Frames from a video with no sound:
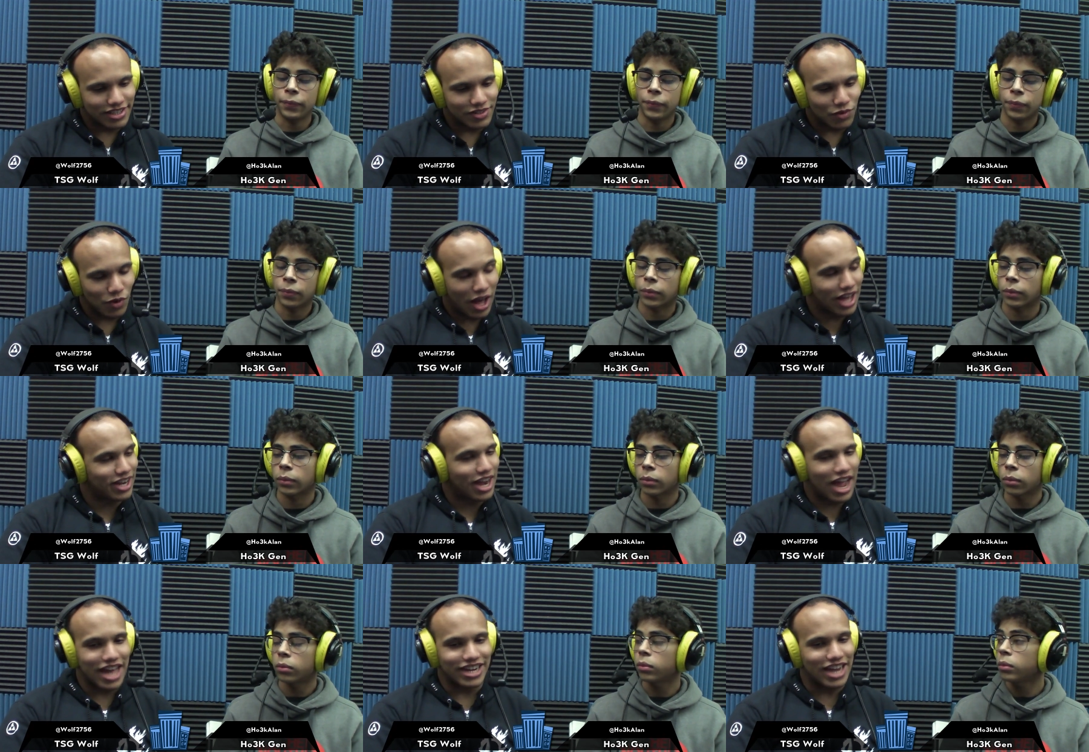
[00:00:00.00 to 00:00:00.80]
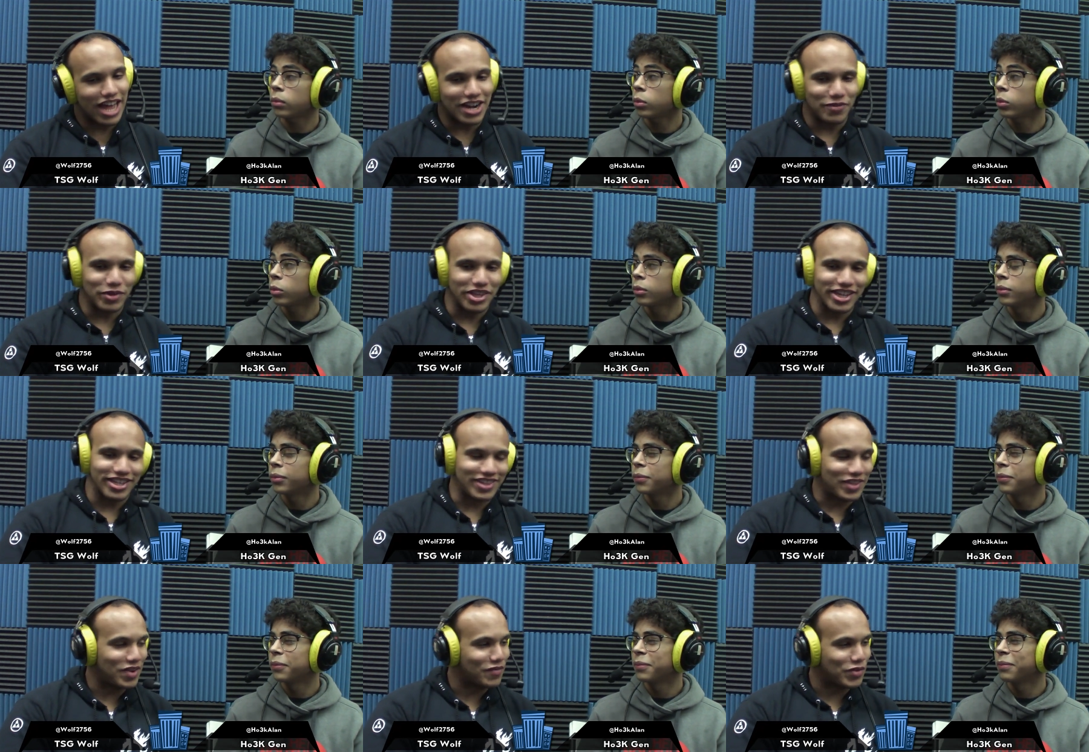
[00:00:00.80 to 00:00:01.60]
Speaker 1: well, I, I, I, didn't really get
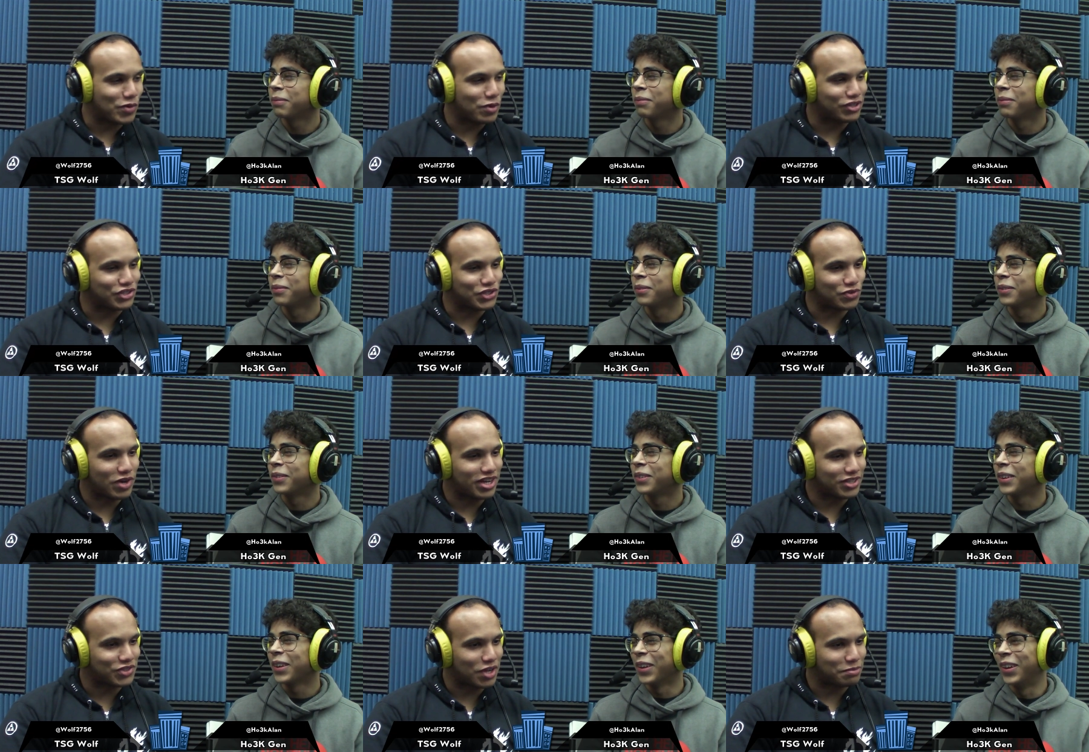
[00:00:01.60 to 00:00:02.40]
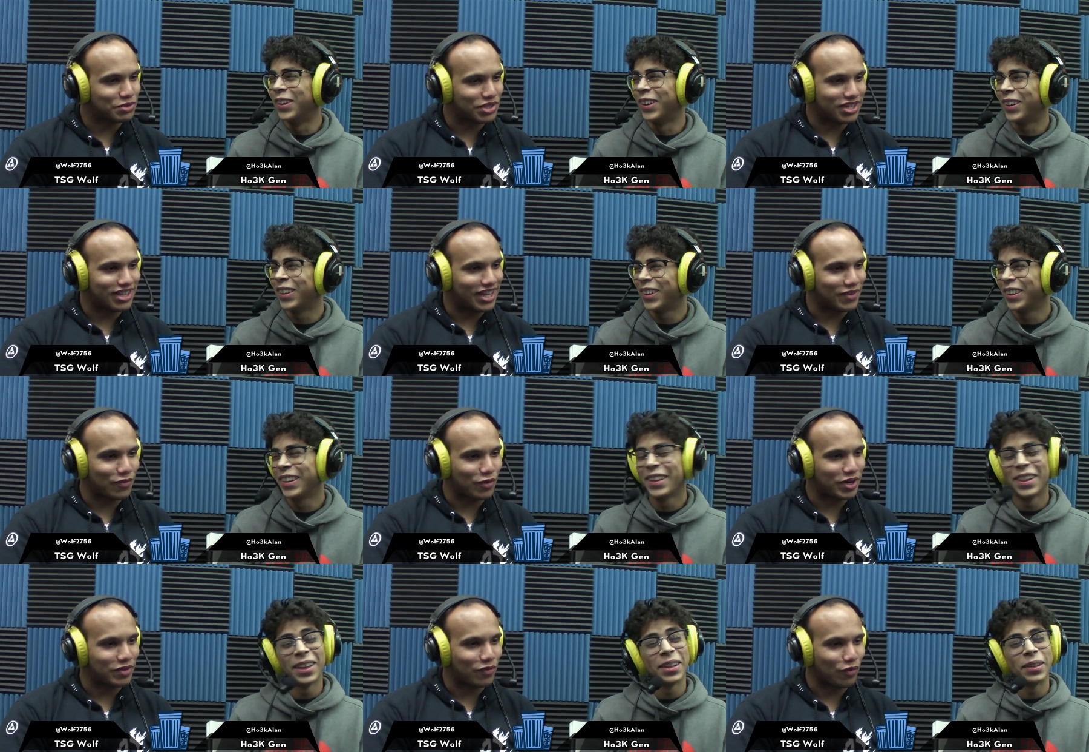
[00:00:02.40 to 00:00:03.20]
the interview questions ready, so I'm just gonna like
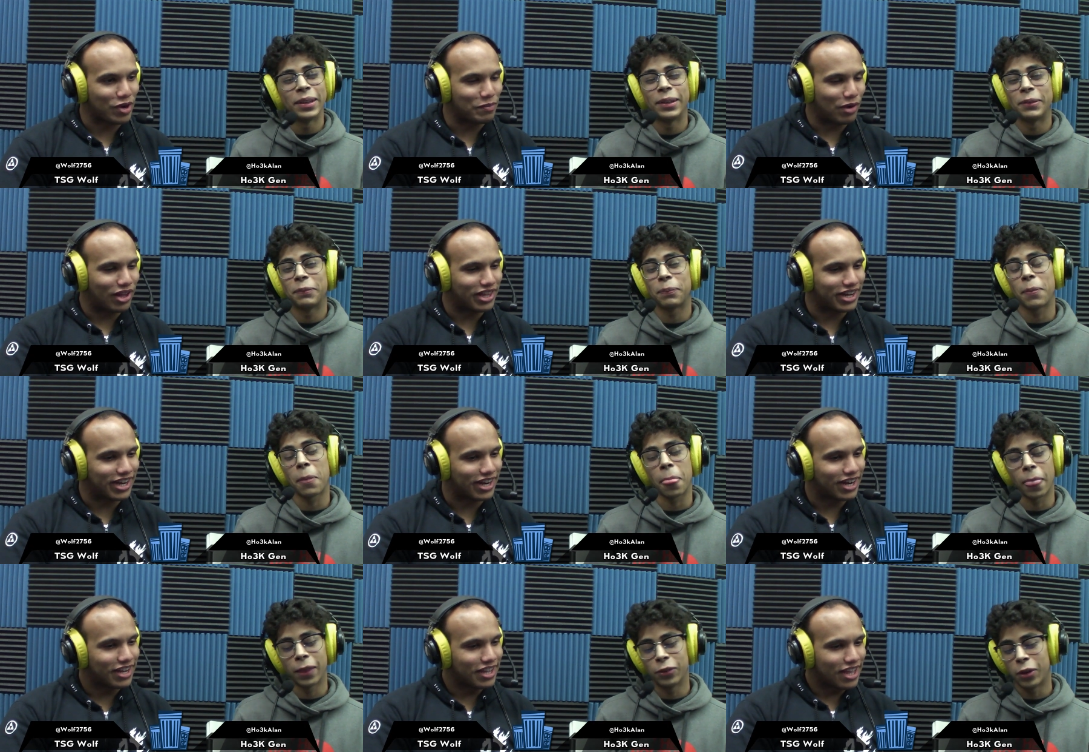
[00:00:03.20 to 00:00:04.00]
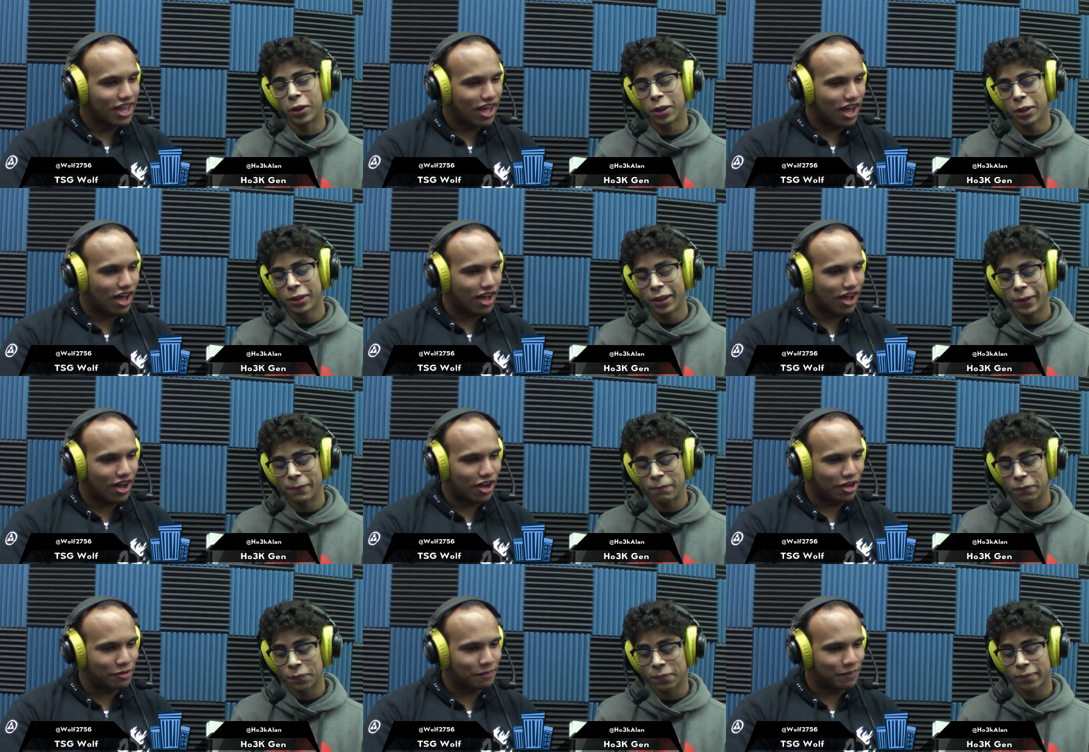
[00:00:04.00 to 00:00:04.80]
free, free ball it here. It's all good. Yeah.
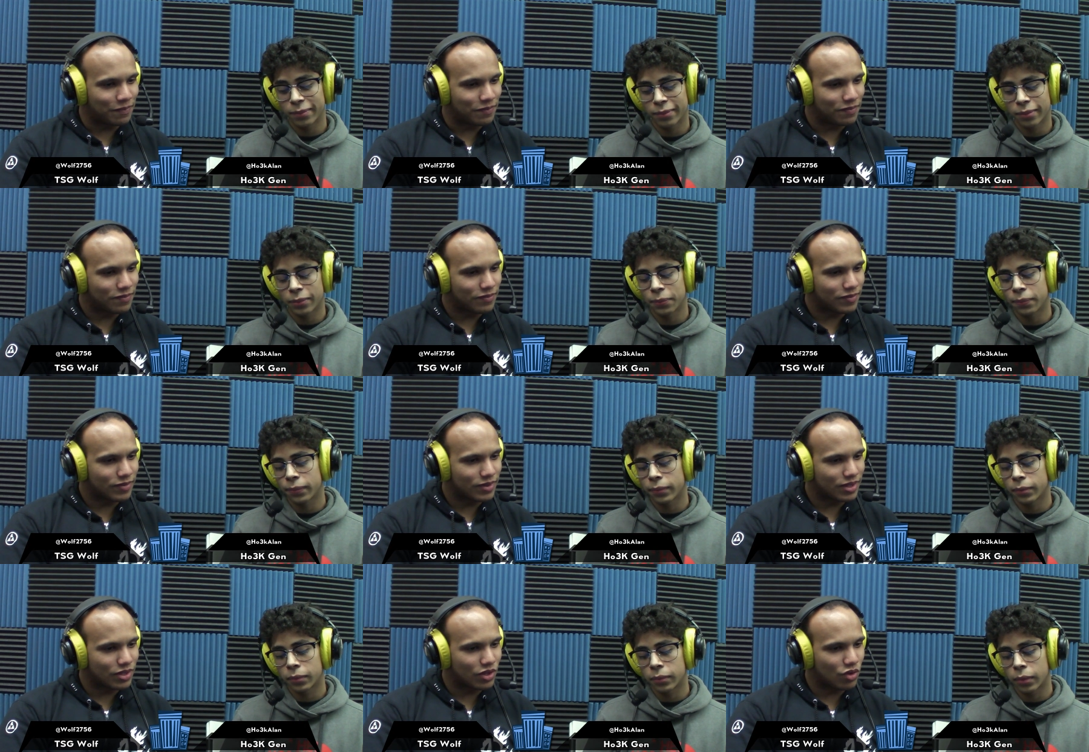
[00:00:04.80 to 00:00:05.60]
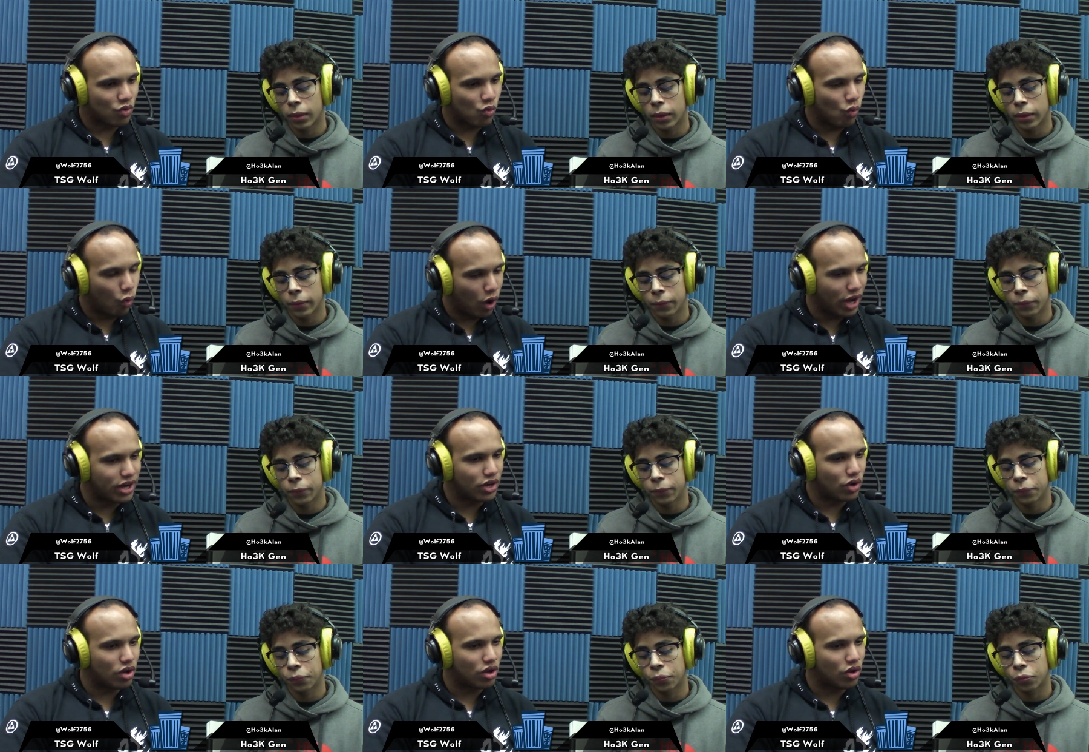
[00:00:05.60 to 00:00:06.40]
Um, what
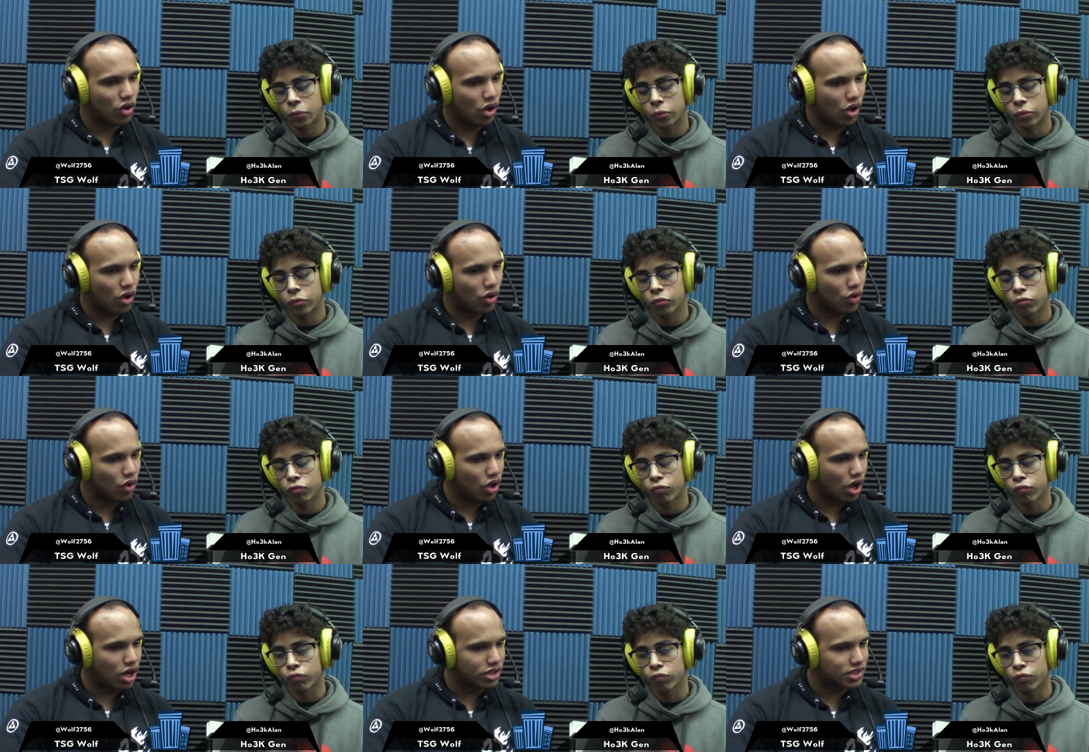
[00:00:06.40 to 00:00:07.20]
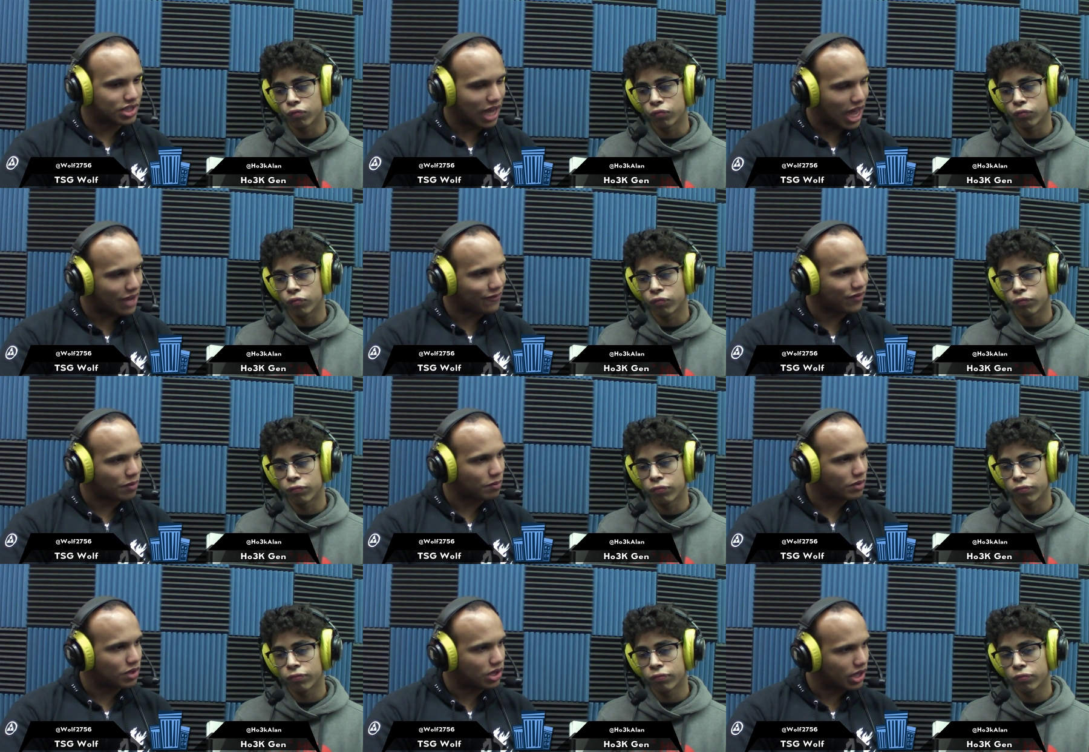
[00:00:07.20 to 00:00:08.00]
aside
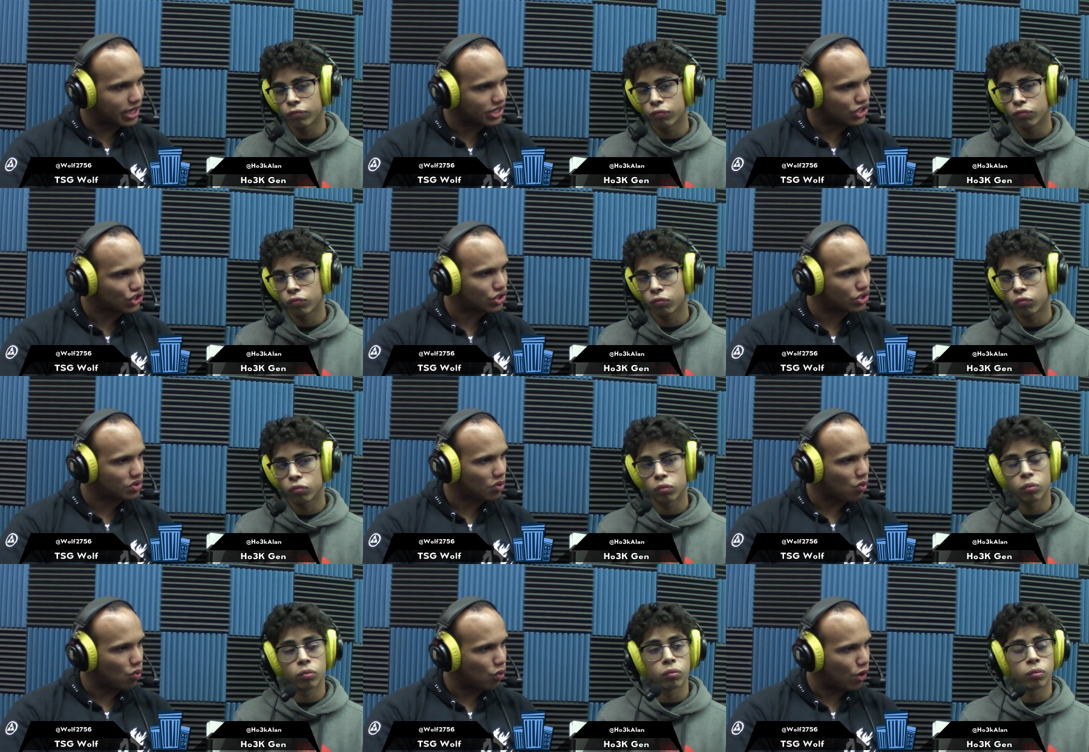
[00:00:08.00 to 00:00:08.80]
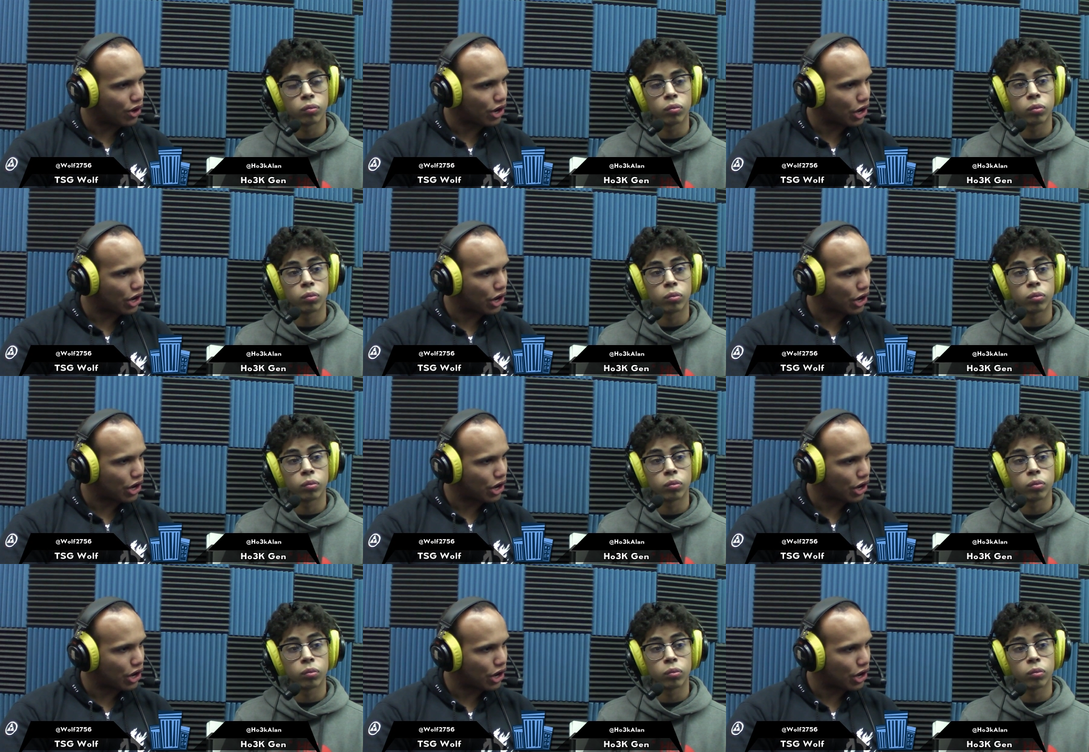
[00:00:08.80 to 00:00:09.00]
from glitch, what are